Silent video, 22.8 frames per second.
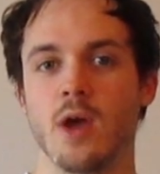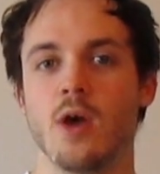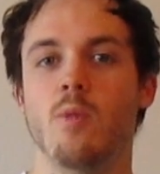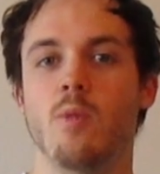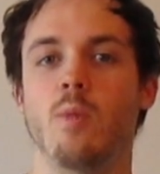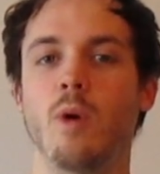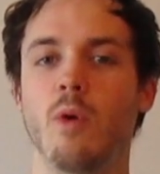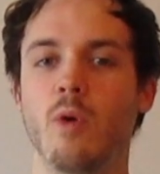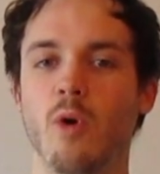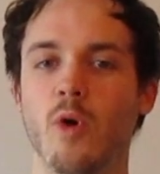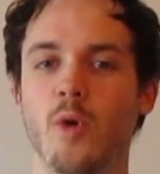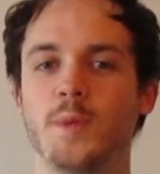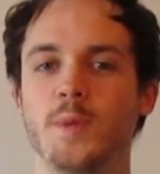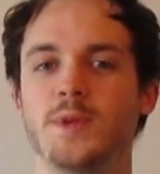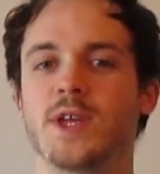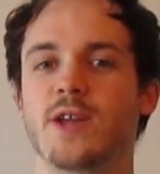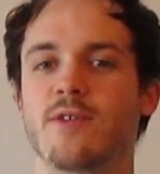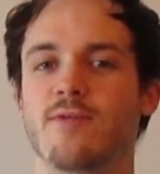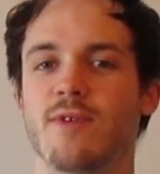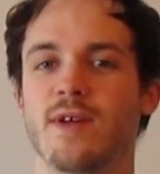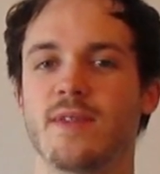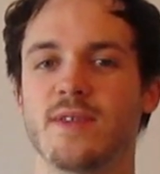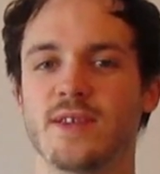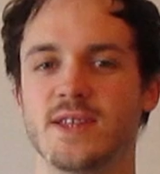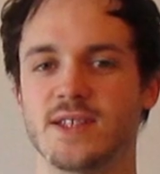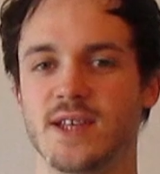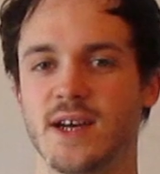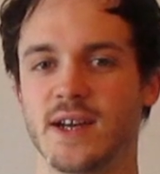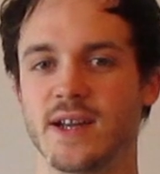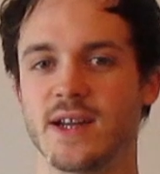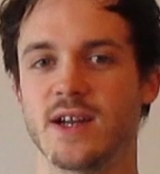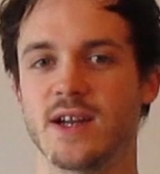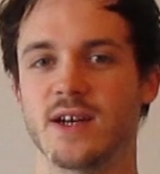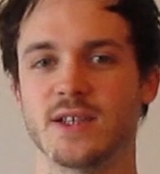Well, orbiting around the
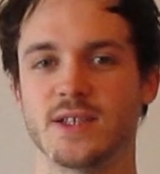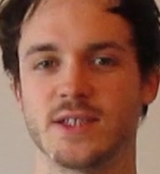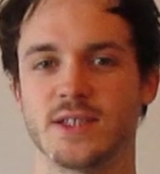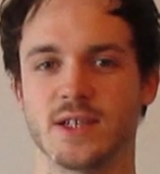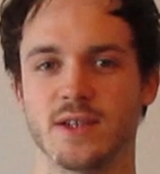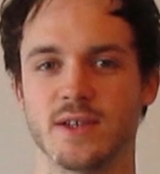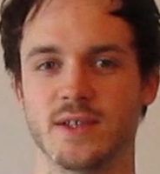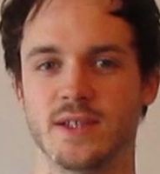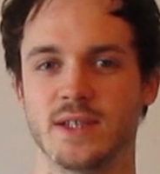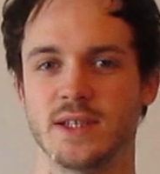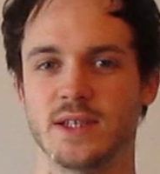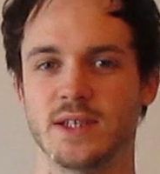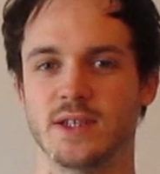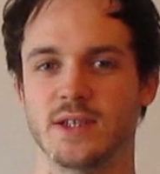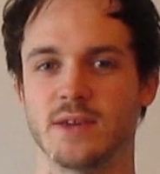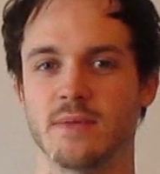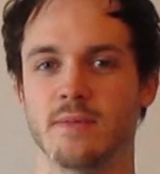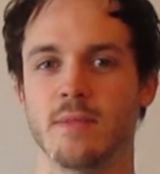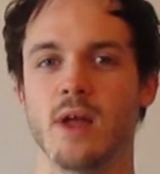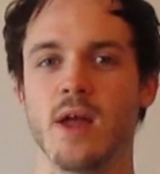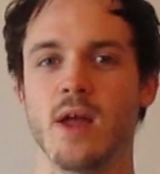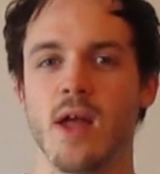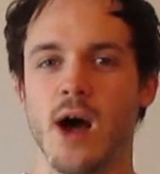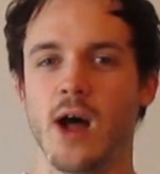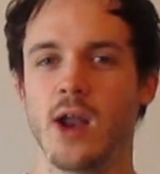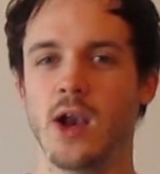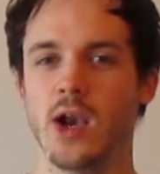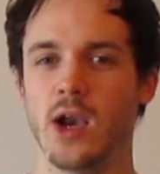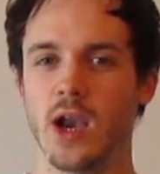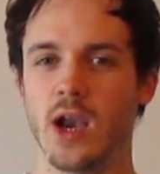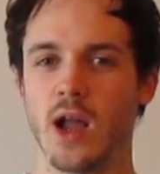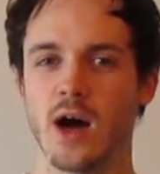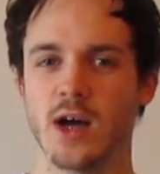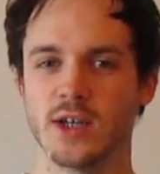sun in our solar system are
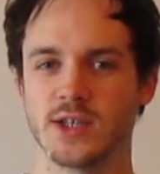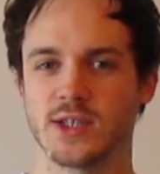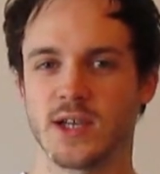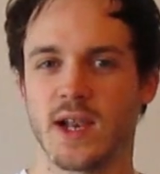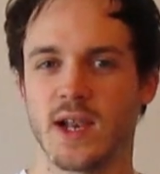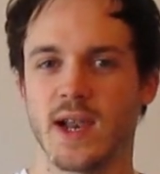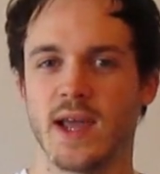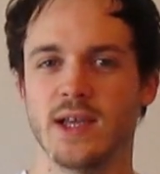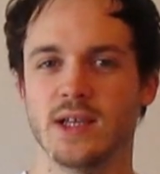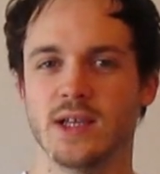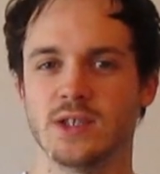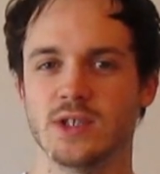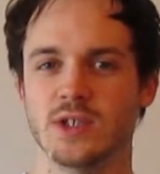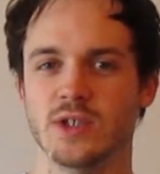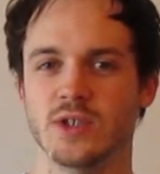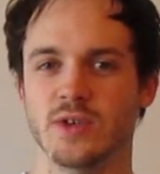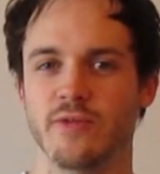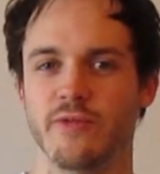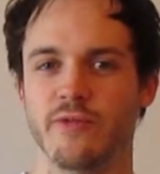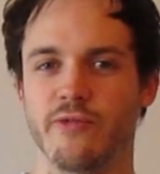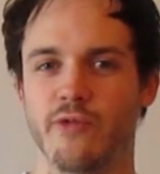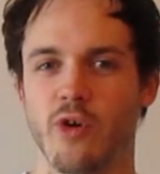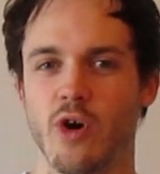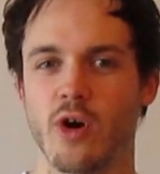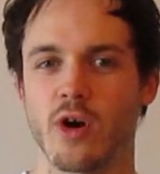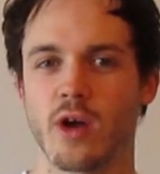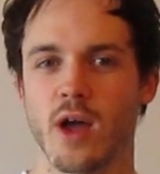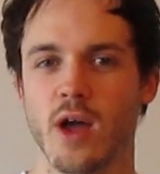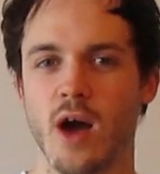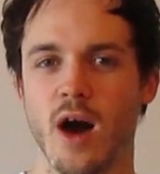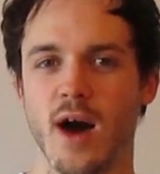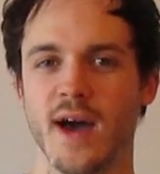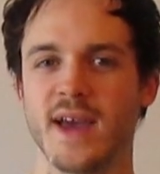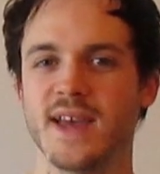large collections of rock,
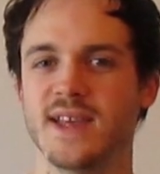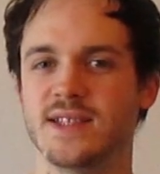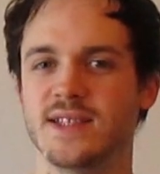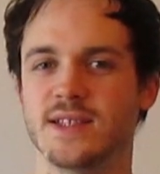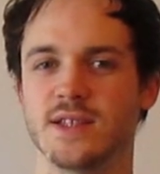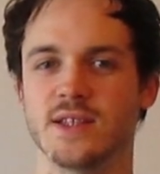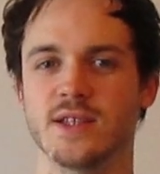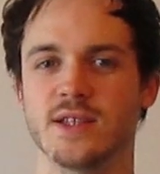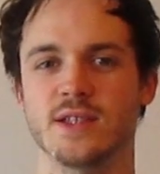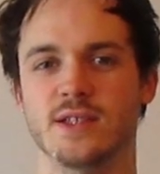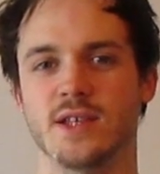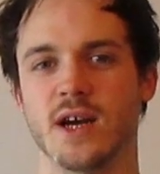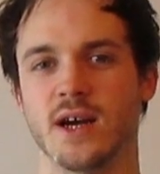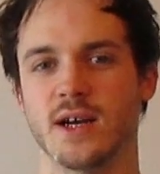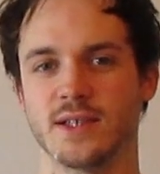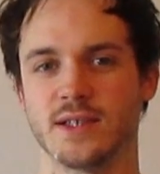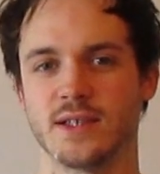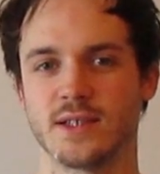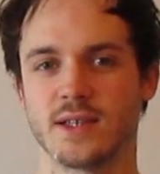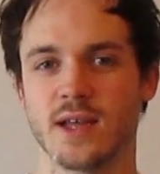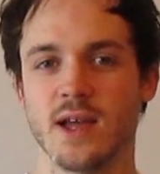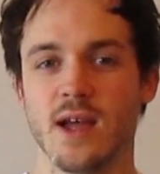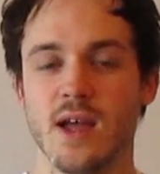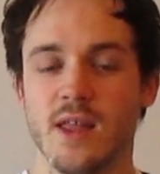ice and dust.